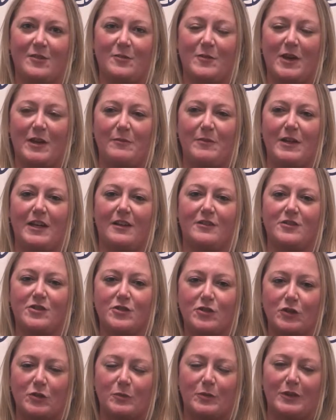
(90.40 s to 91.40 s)
it made me a
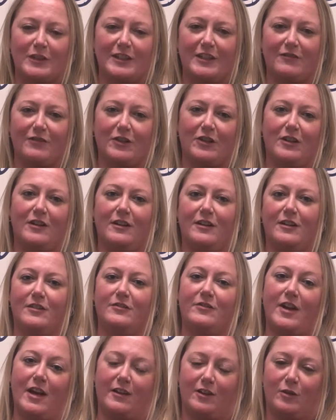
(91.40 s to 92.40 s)
true believer
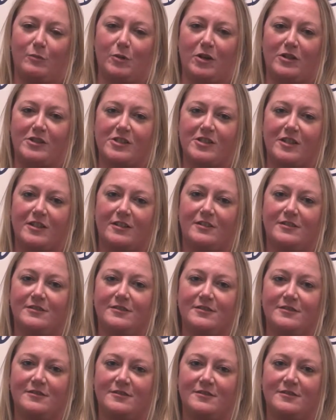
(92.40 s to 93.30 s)
of acupuncture.